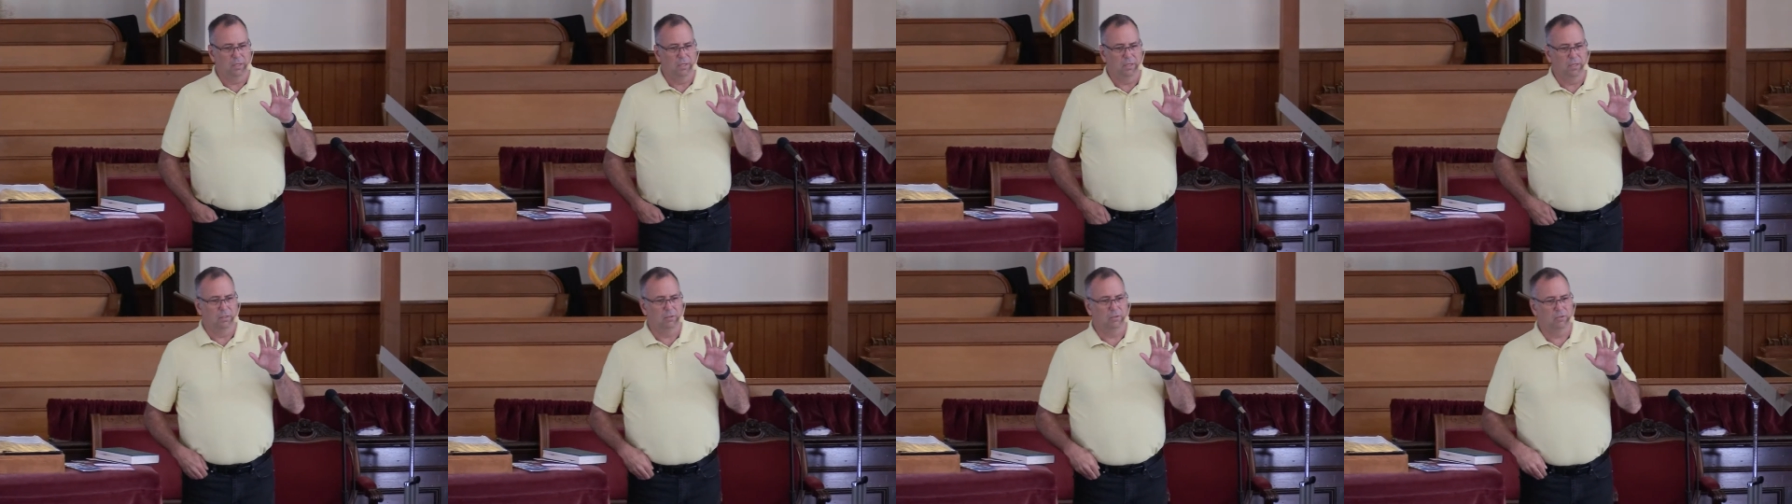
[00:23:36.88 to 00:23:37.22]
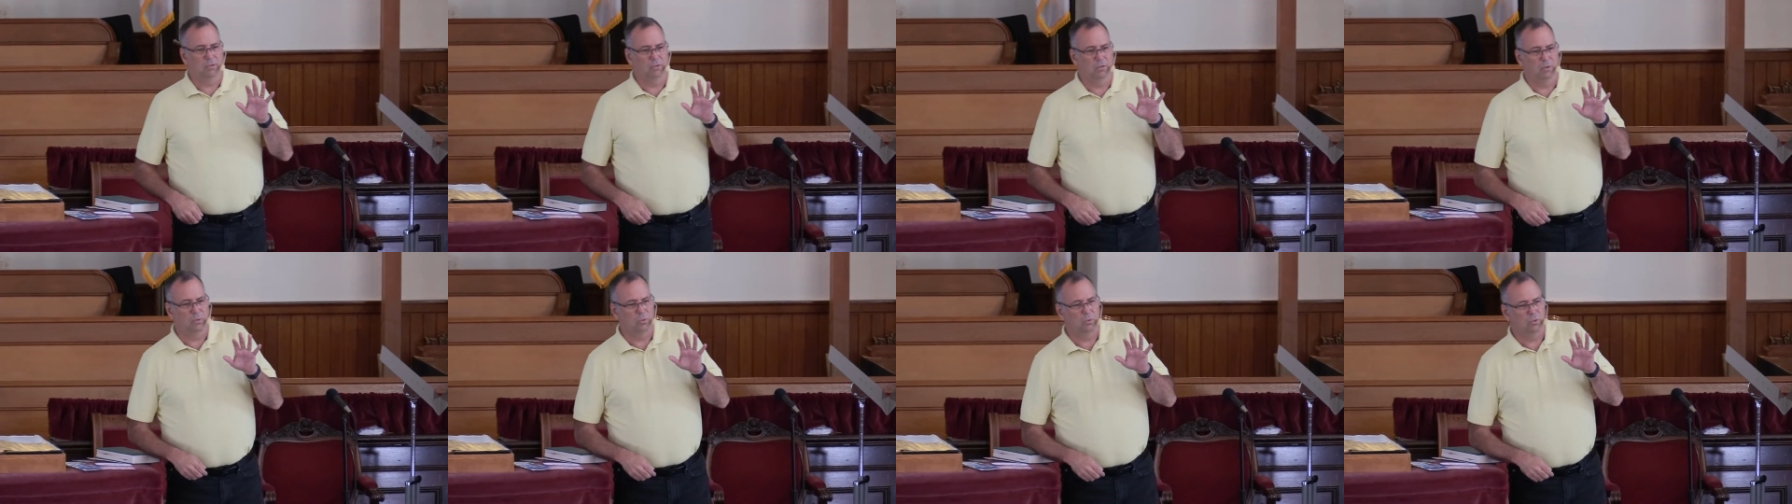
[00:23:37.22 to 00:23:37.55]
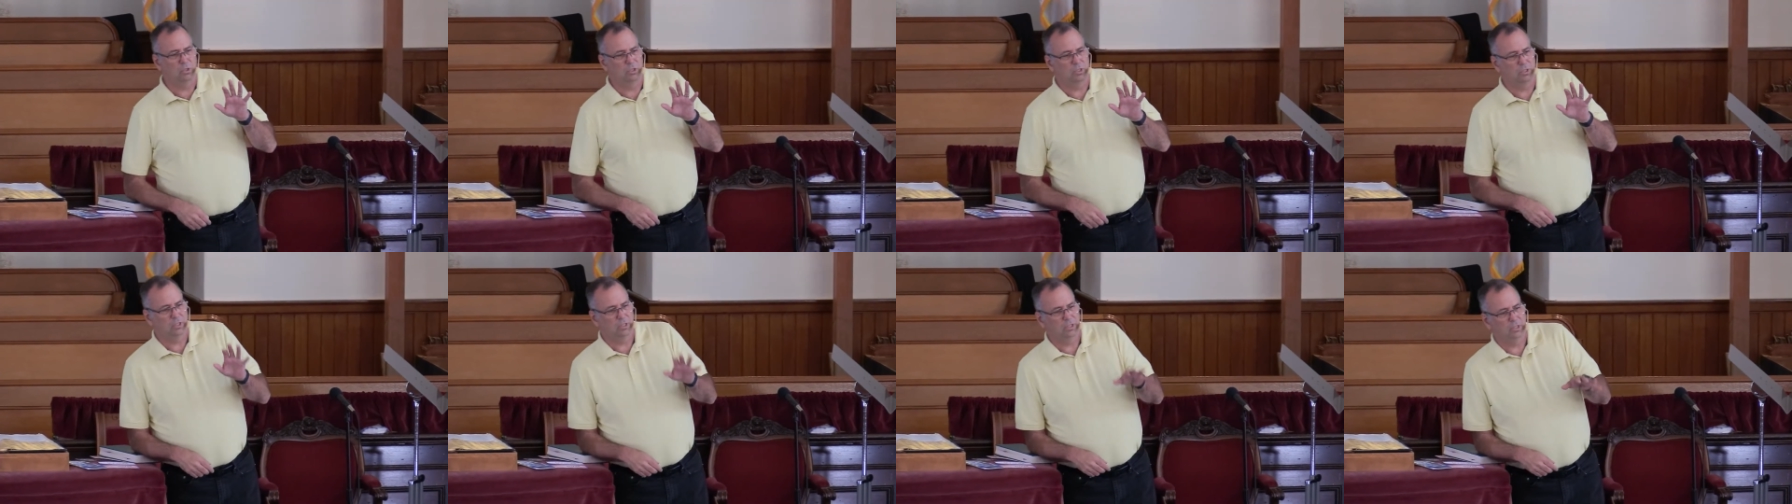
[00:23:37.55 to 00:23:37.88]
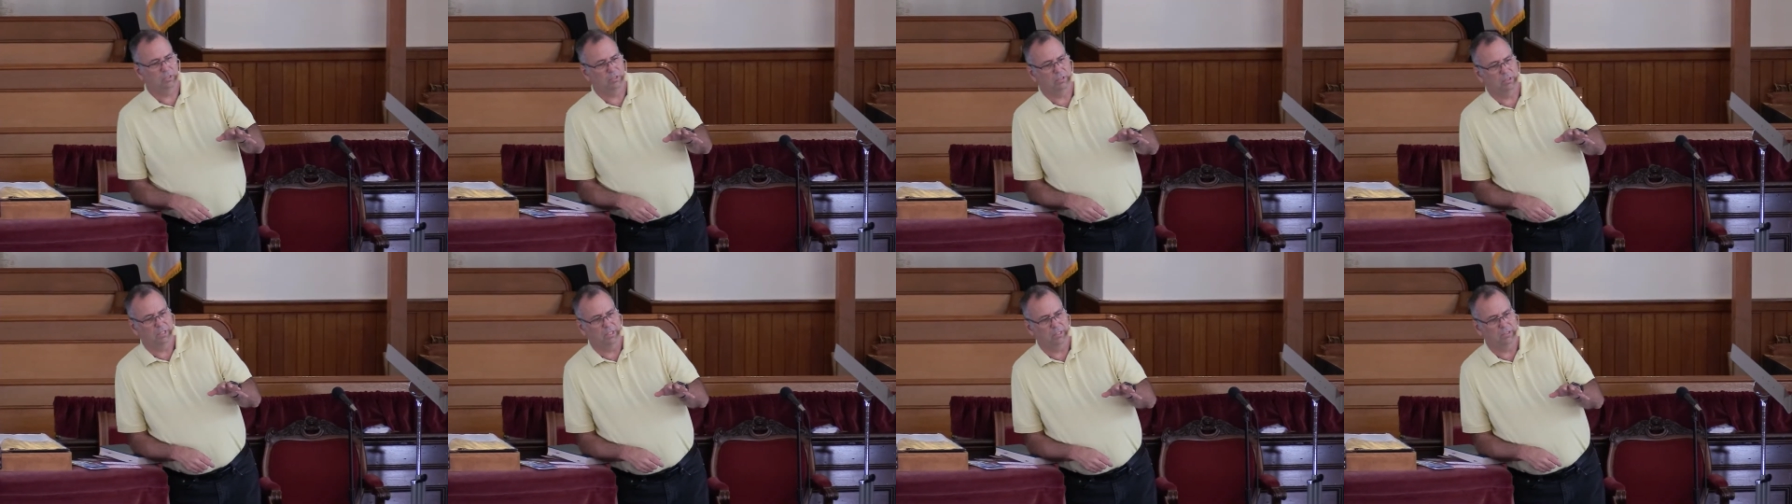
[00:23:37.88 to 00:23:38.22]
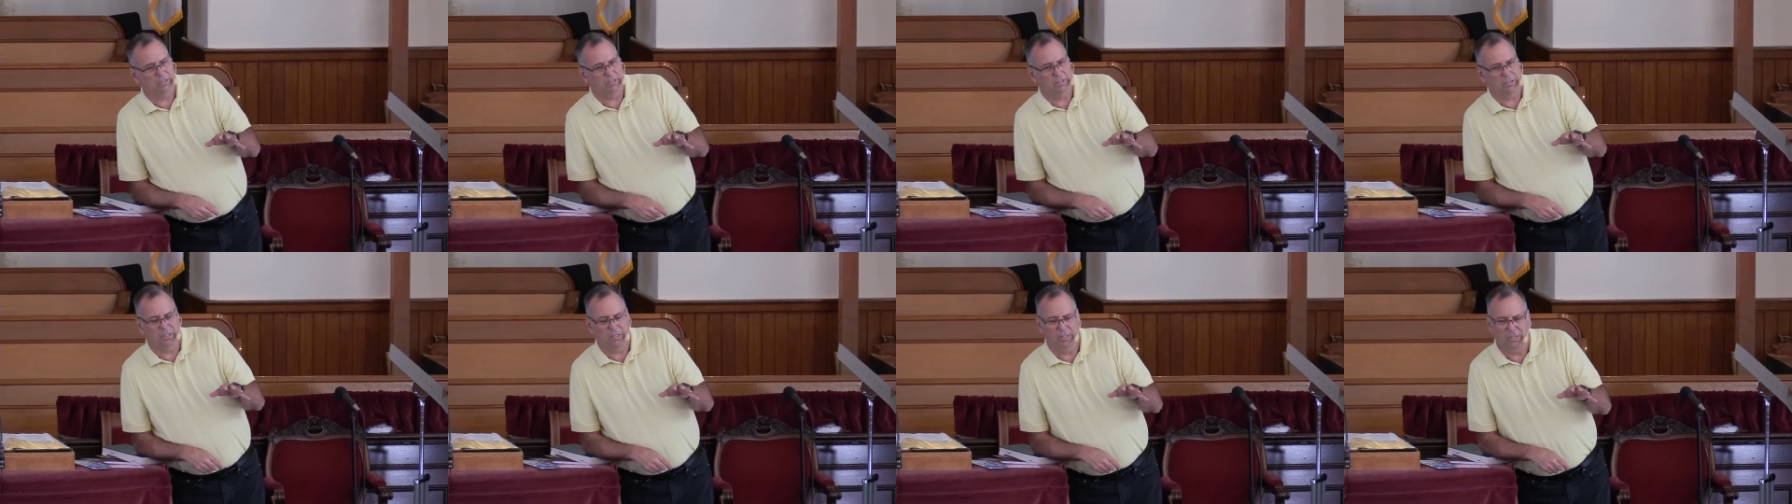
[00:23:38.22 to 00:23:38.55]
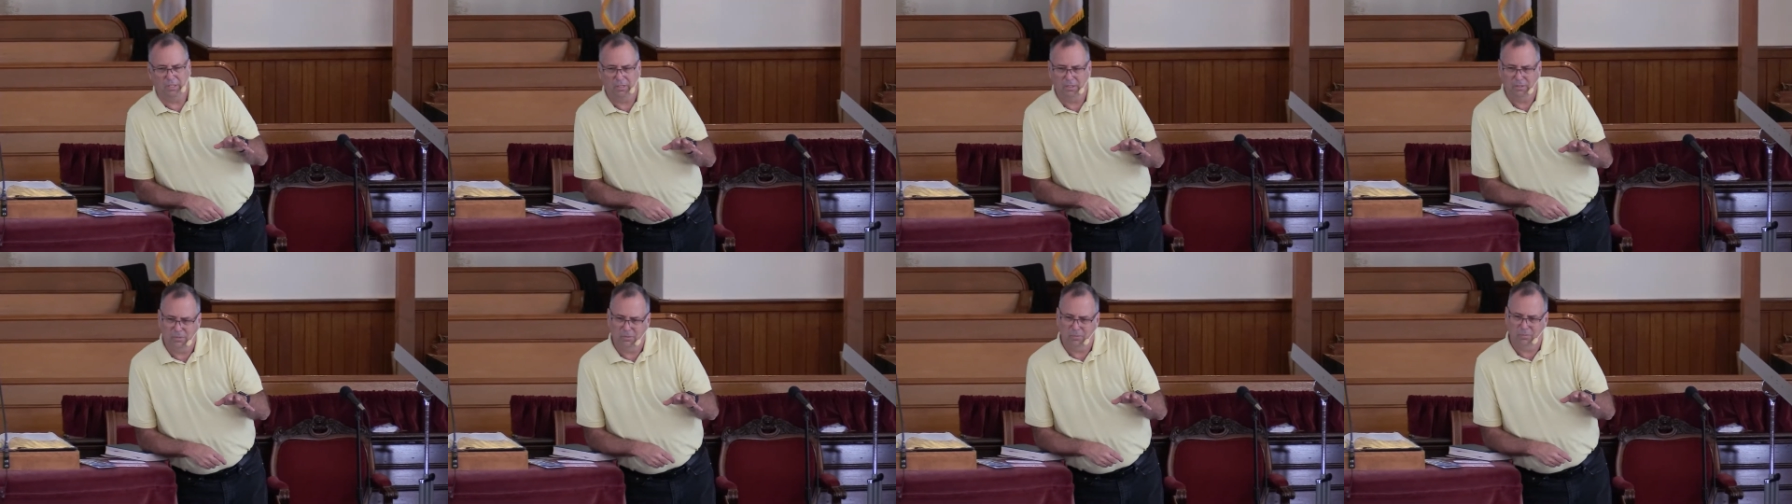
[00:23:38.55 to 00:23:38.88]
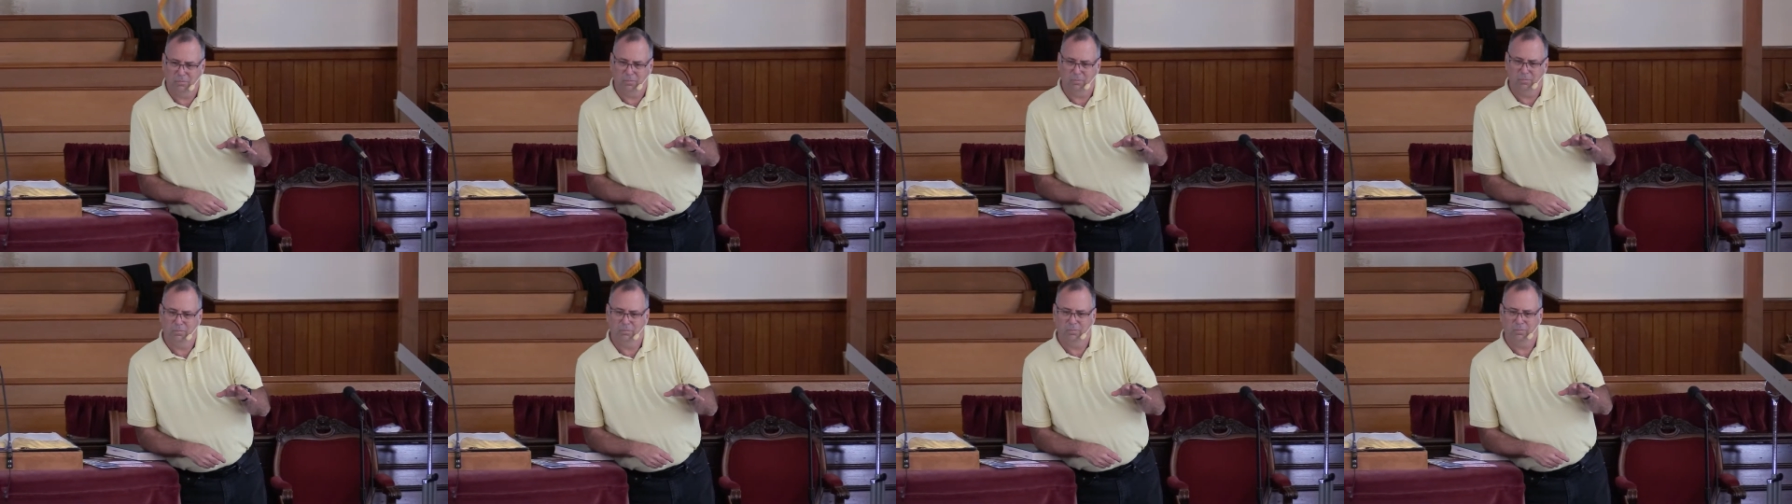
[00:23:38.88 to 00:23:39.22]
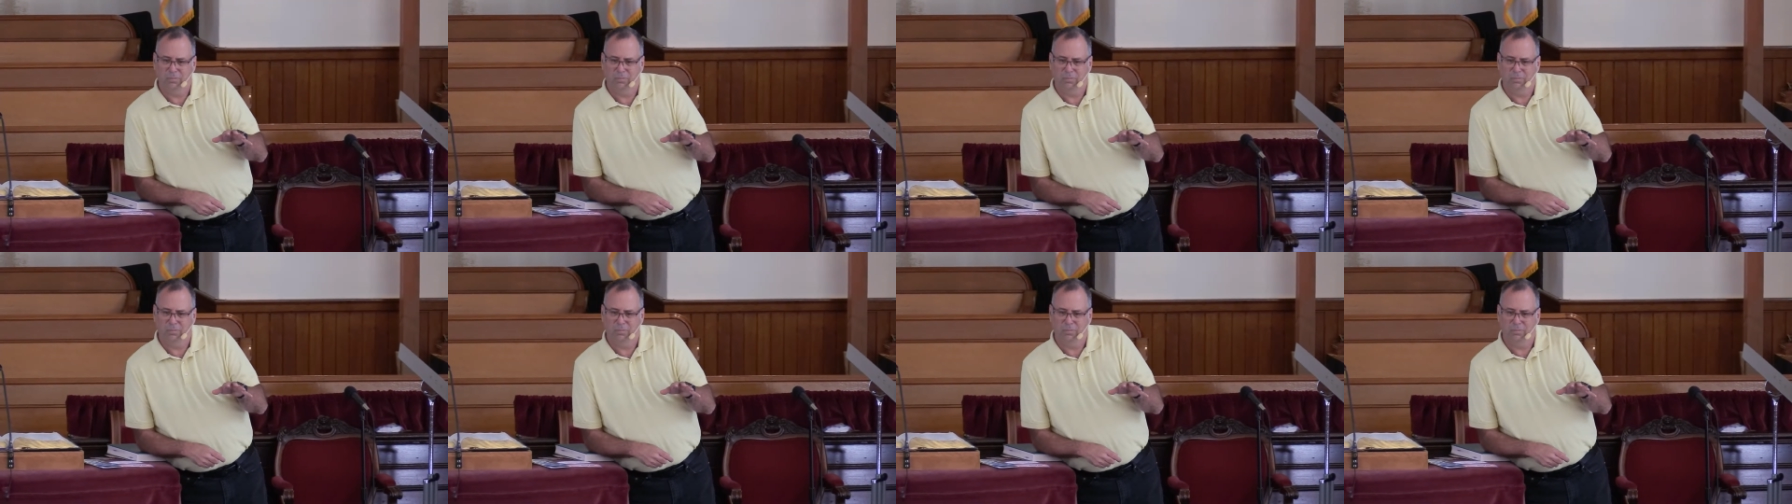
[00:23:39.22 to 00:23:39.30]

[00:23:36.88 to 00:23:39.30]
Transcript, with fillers: And so she says to him,